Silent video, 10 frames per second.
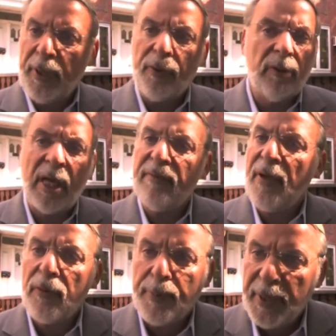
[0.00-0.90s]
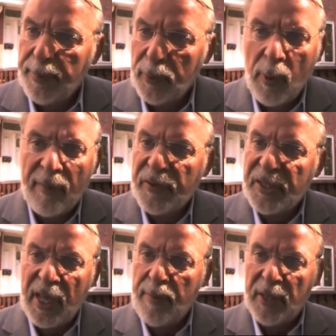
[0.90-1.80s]
but there are a lot of other people who have the
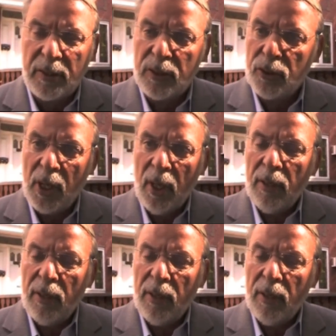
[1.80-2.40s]
same message.